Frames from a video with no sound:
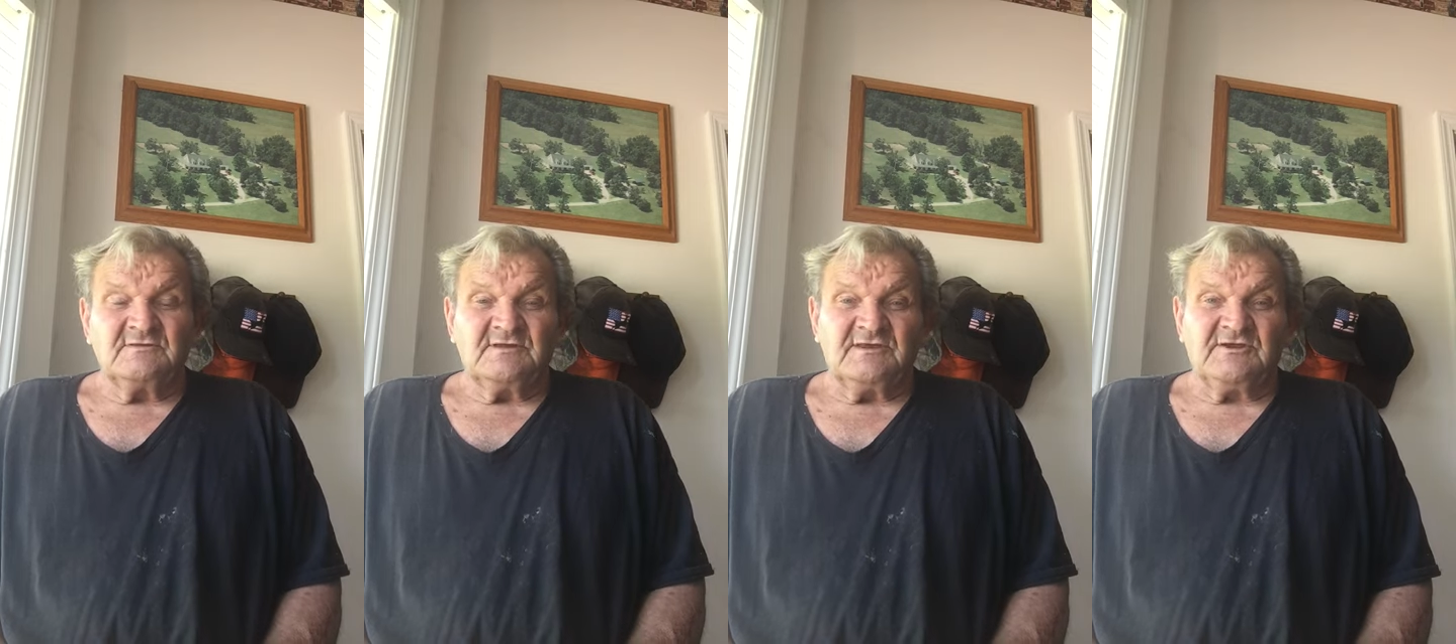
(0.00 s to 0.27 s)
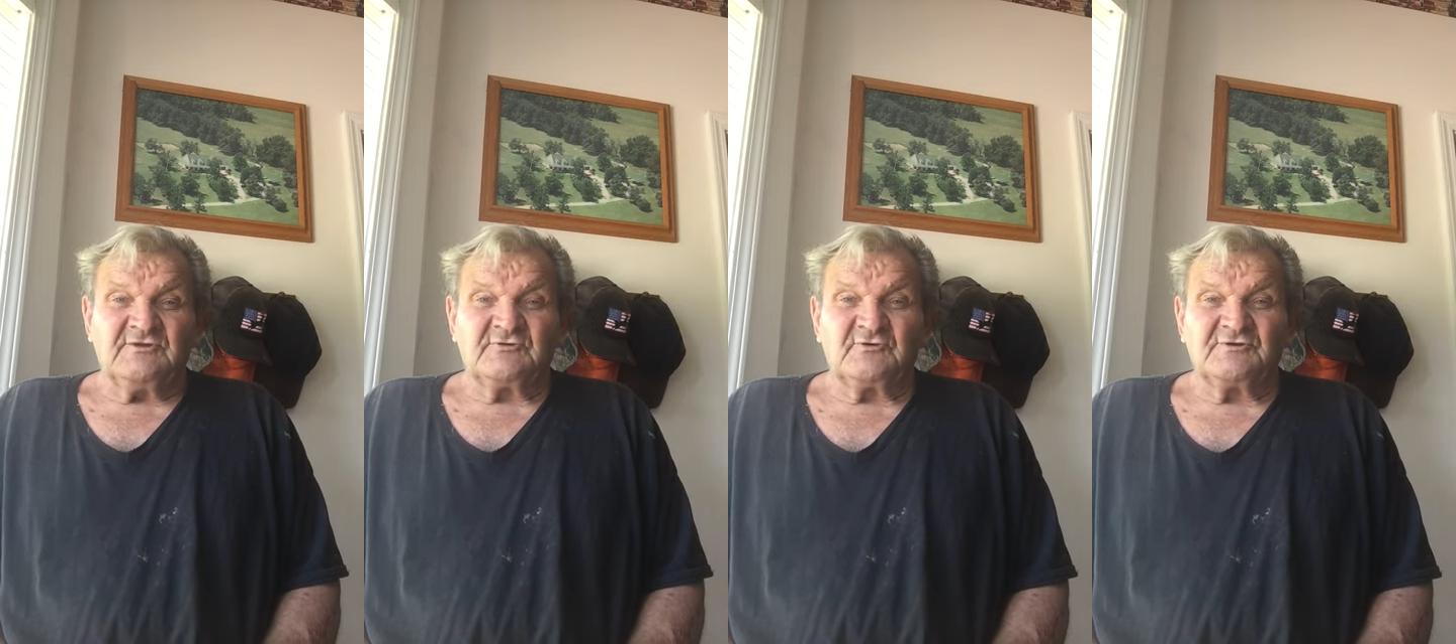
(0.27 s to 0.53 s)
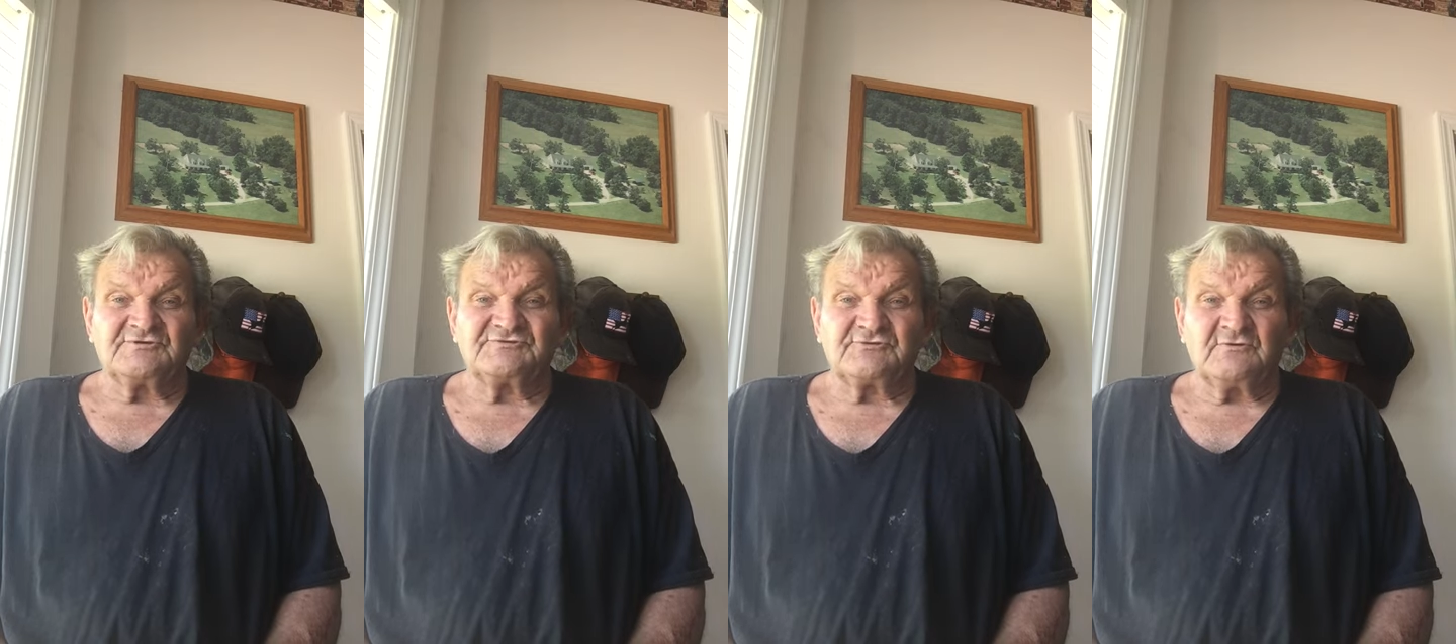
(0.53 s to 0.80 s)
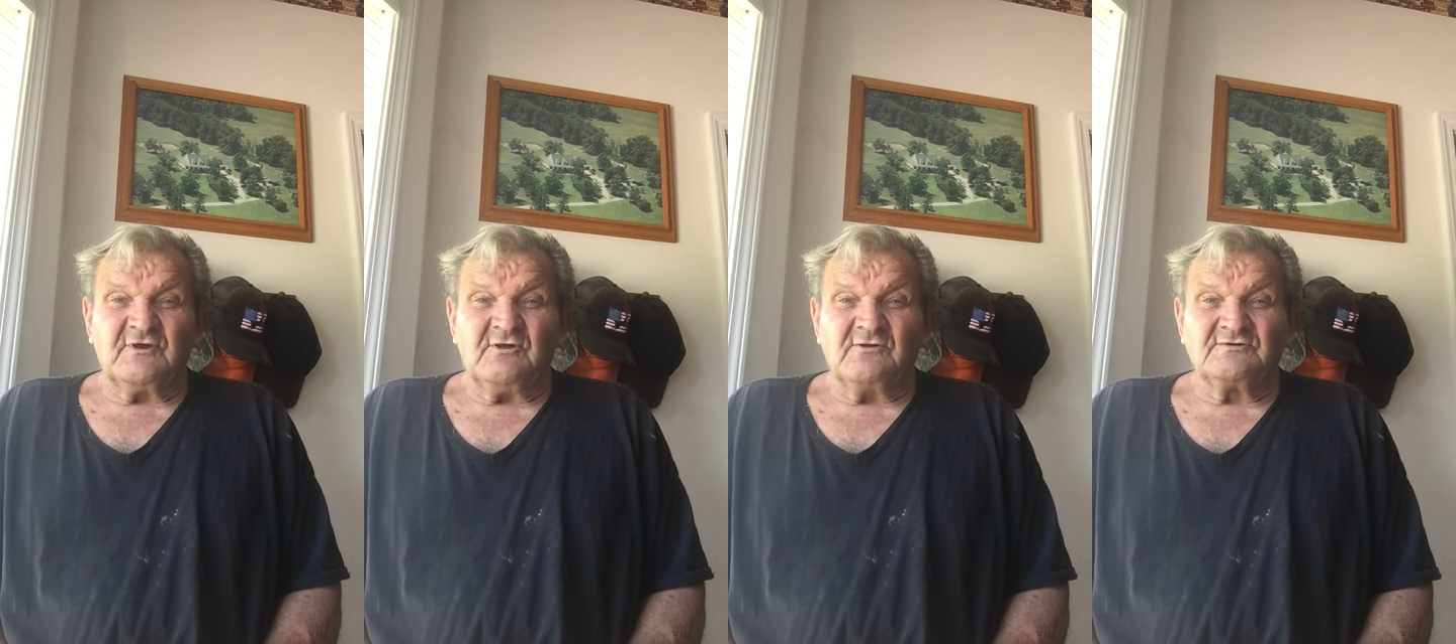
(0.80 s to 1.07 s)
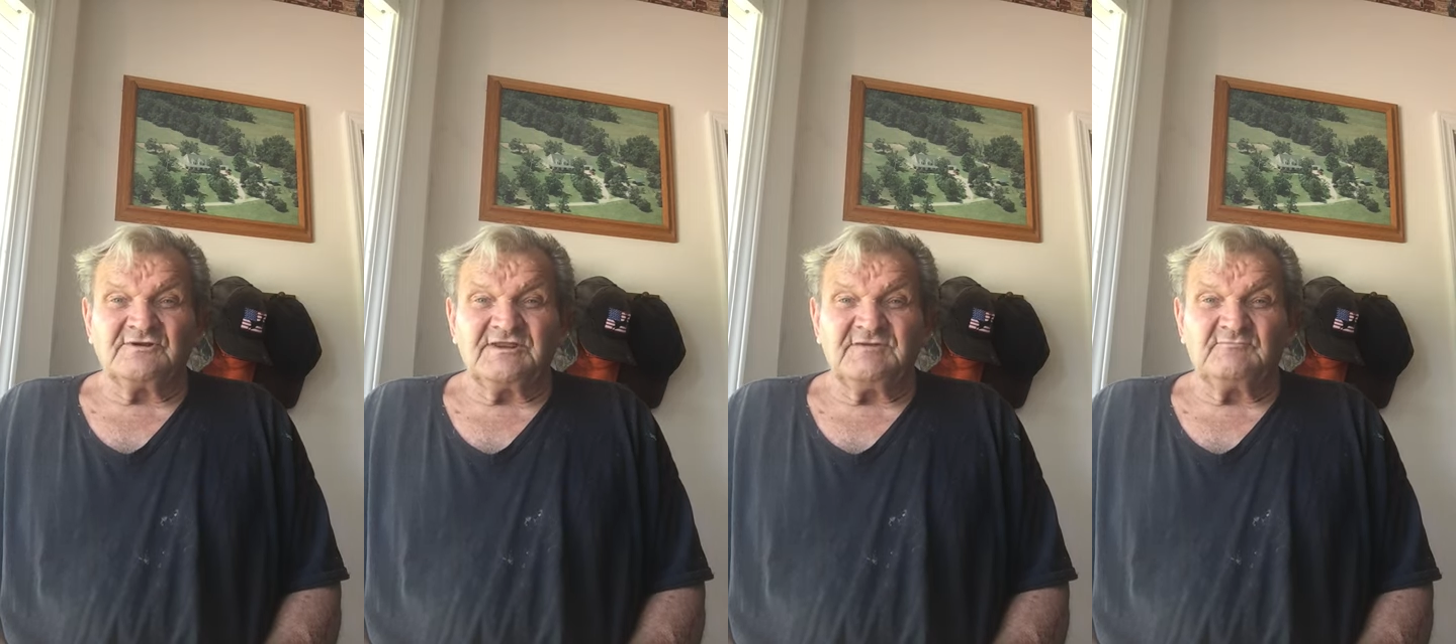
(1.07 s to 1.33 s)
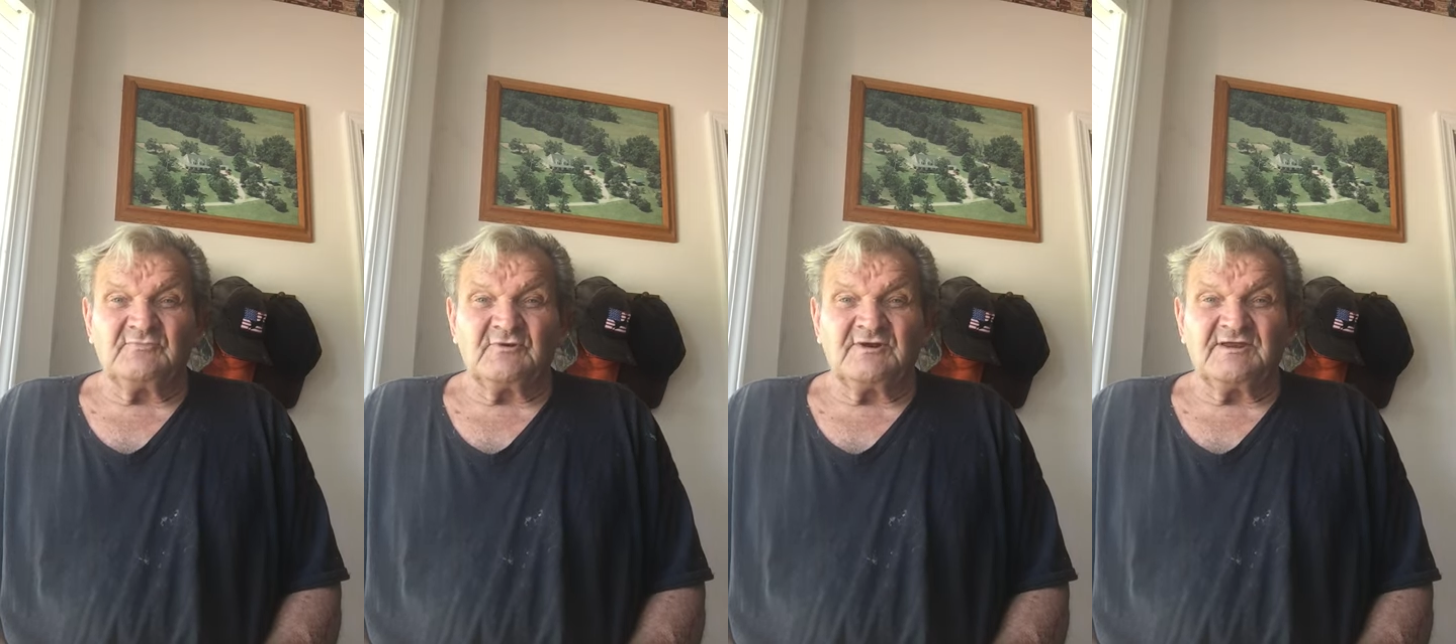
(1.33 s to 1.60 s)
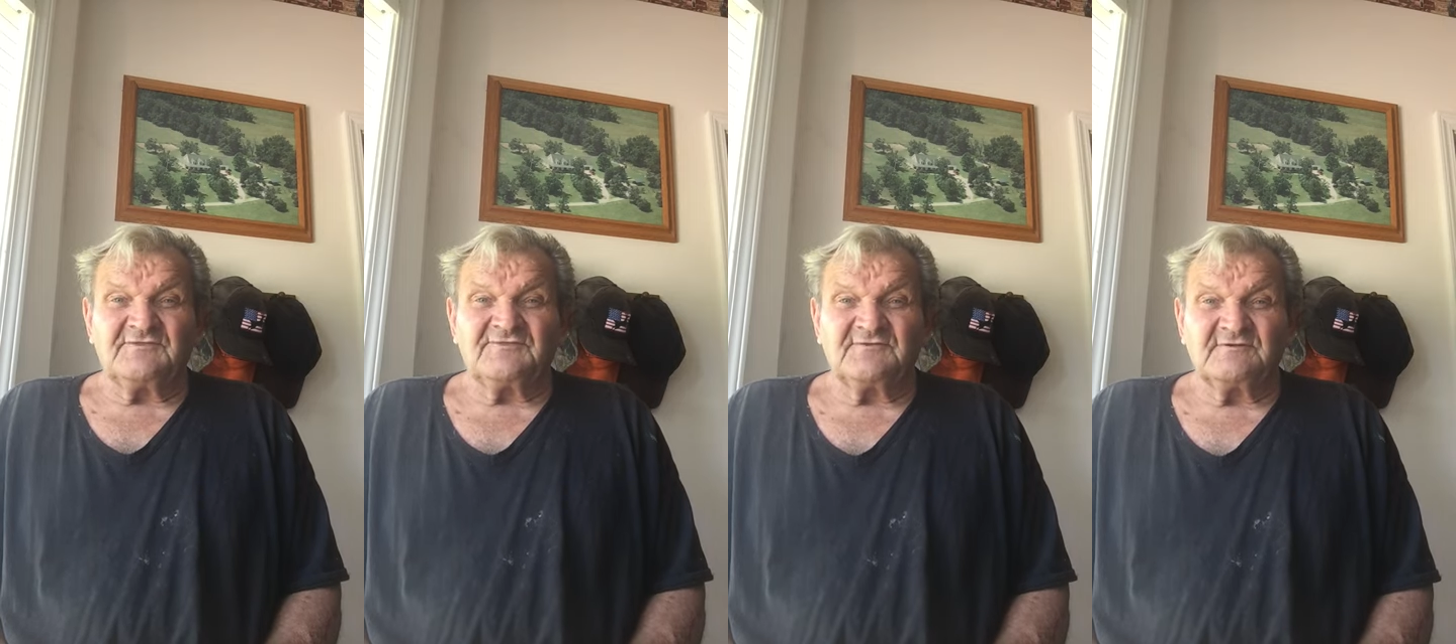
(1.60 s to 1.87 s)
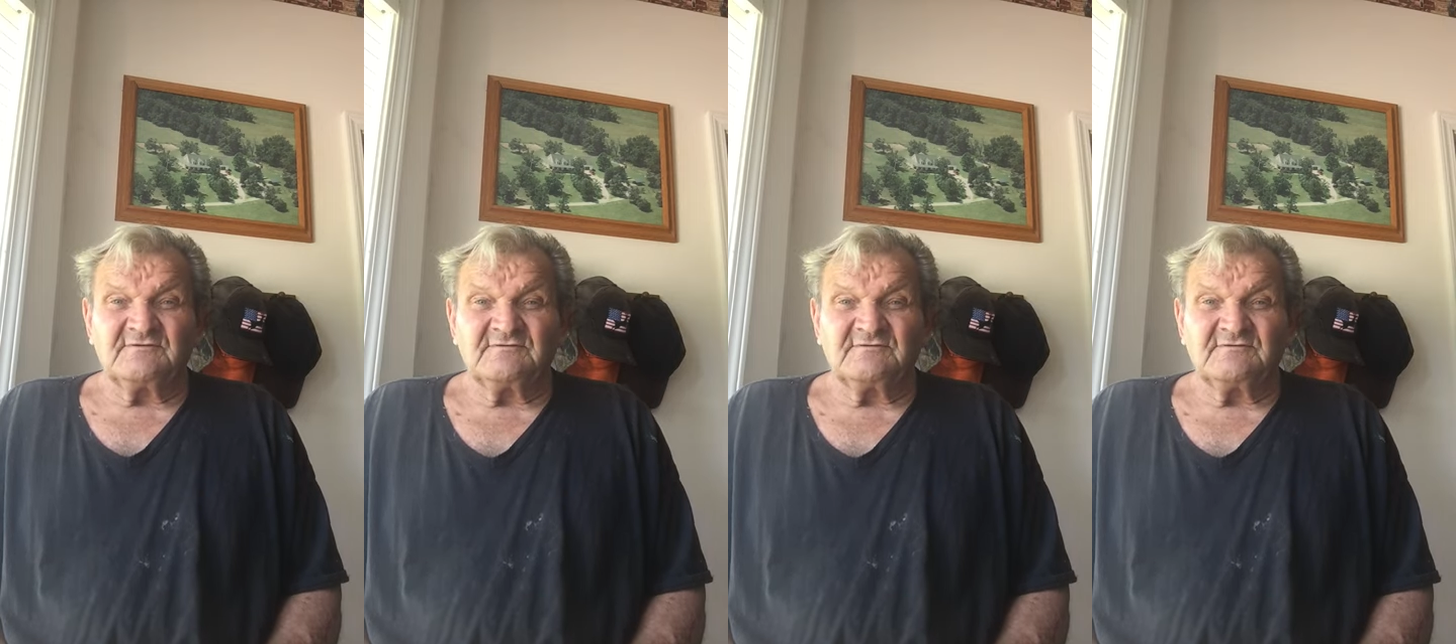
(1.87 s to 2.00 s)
and He drew a strong, deep breath